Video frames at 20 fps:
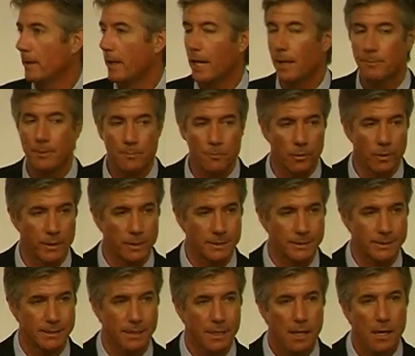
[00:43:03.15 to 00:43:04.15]
and
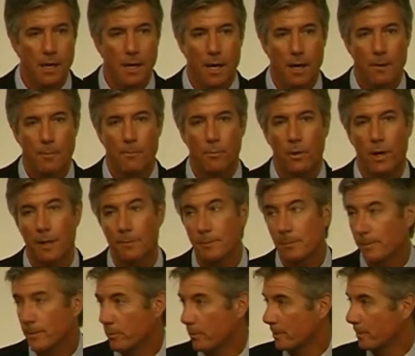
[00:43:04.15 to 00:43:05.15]
memorials
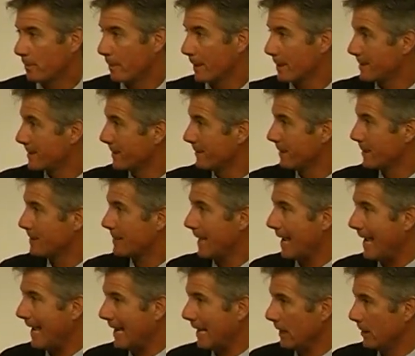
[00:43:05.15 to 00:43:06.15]
probably work best in this
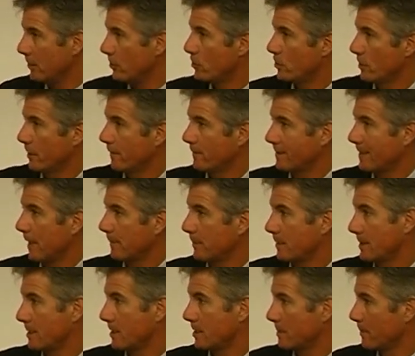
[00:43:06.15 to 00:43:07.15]
age of
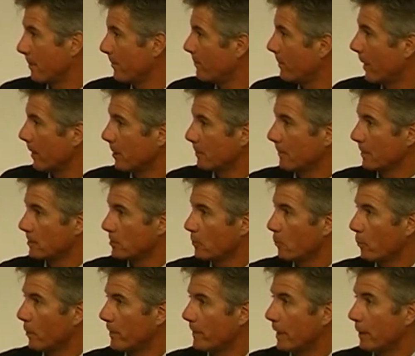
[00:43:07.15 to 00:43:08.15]
skepticism of monuments
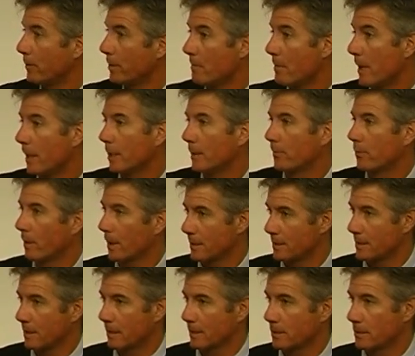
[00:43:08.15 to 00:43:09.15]
when they remain a
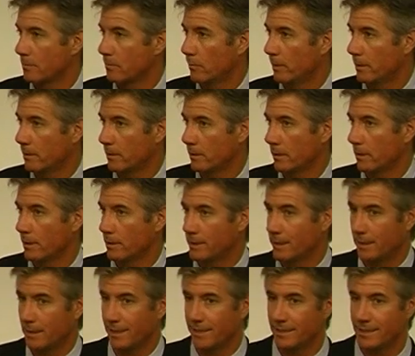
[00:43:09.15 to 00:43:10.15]
process, when you can
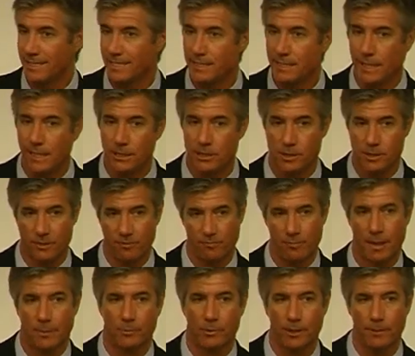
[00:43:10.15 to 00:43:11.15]
articulate the stages
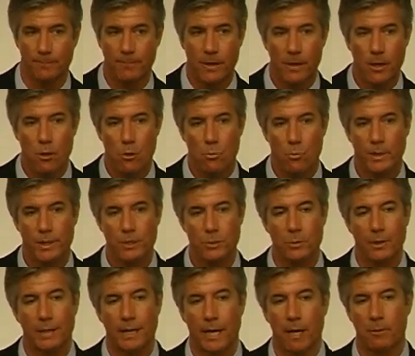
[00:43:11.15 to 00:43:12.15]
of memory. When
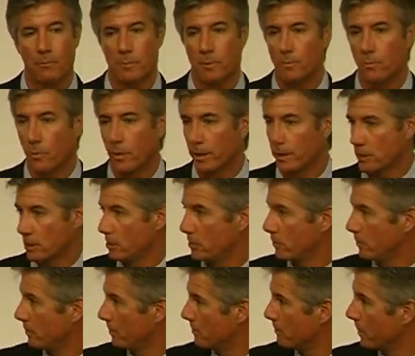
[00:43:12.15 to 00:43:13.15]
you allow memorials
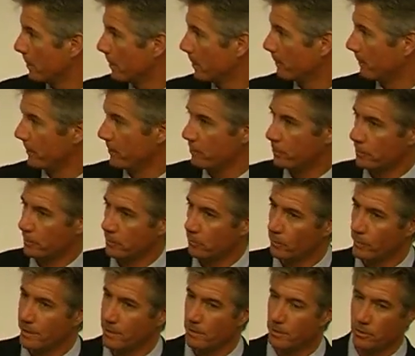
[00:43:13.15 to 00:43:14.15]
to be built, you
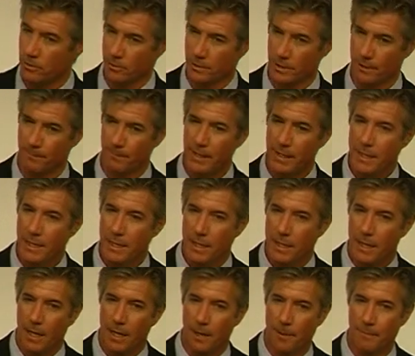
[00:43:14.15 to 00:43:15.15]
can, re you can
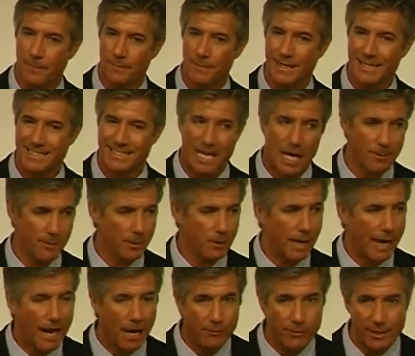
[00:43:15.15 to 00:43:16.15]
um, examine
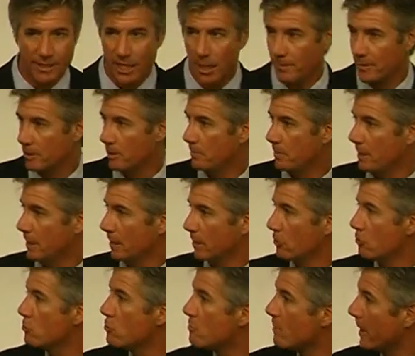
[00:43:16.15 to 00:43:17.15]
how they came into
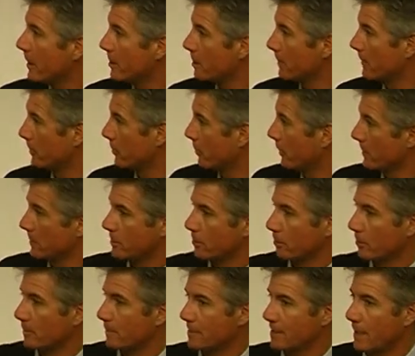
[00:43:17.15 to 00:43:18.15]
being, who made them under what
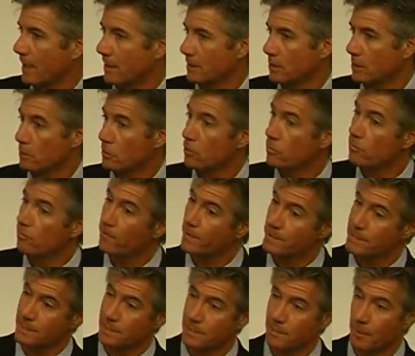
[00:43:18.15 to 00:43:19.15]
circumstances, who
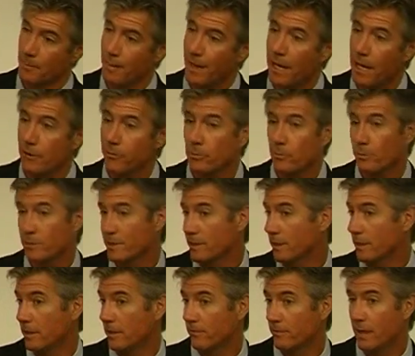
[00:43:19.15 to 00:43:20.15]
visits them, how they're
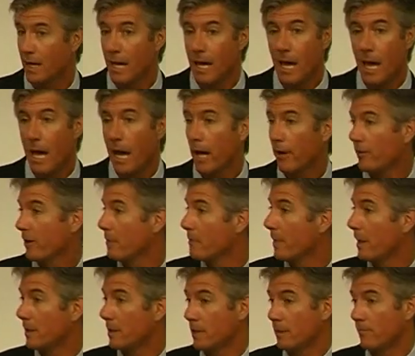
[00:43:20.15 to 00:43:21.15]
received, how they
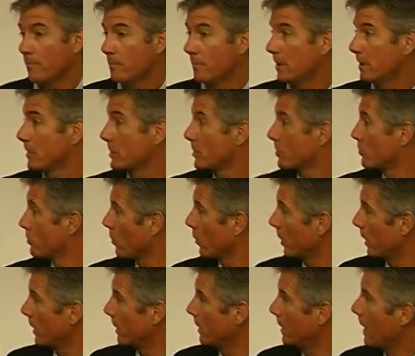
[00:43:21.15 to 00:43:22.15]
may even be
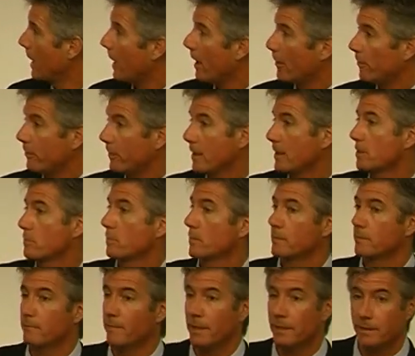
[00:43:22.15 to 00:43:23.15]
destroyed, how things
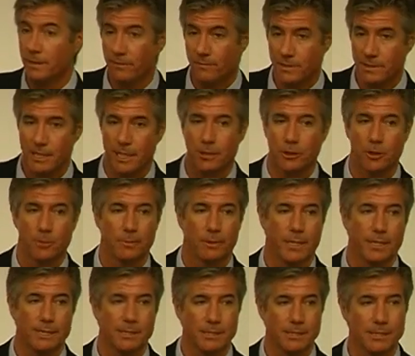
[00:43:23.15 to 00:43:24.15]
will may even take their
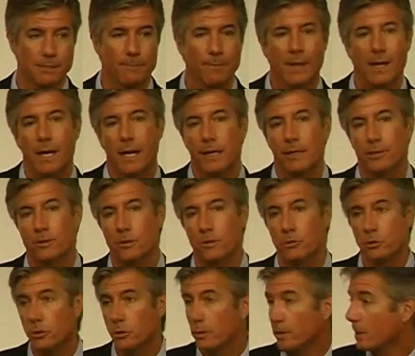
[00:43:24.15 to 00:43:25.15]
places. And in so
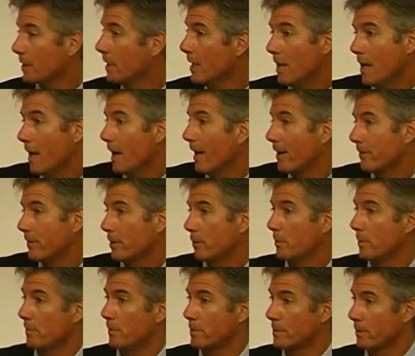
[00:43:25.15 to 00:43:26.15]
doing, I
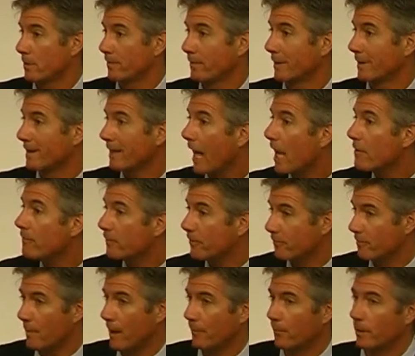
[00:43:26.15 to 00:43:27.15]
think we preserve the life
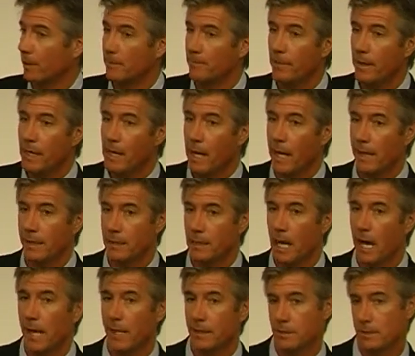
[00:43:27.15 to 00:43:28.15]
of memory and
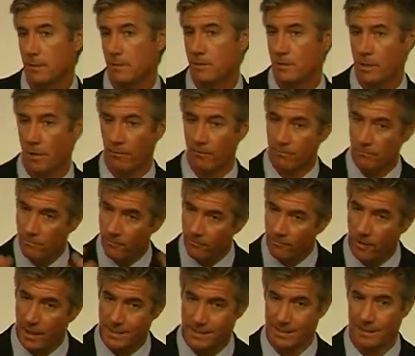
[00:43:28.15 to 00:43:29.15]
not, you know,
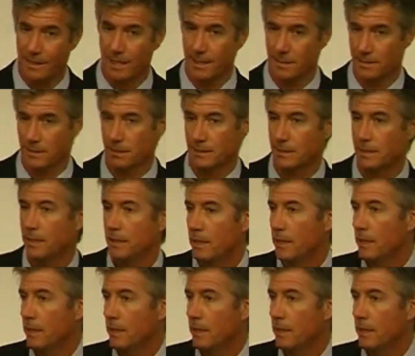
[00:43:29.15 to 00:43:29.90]
fossilize it